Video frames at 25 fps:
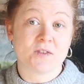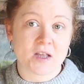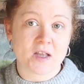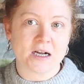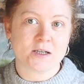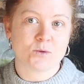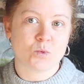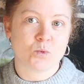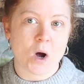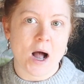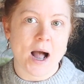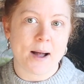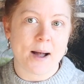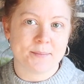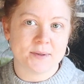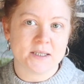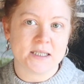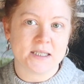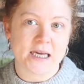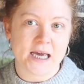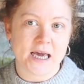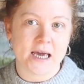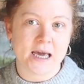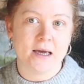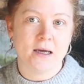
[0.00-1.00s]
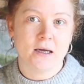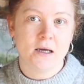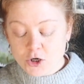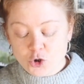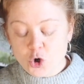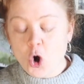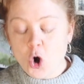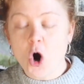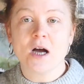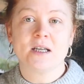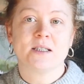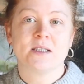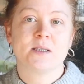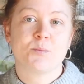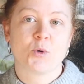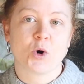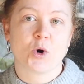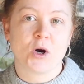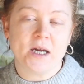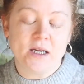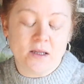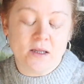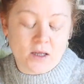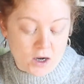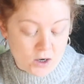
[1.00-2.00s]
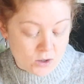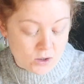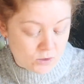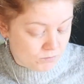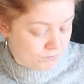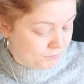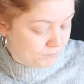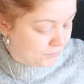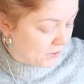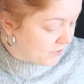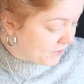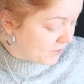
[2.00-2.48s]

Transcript: that's what happened here. Not as pretty though. I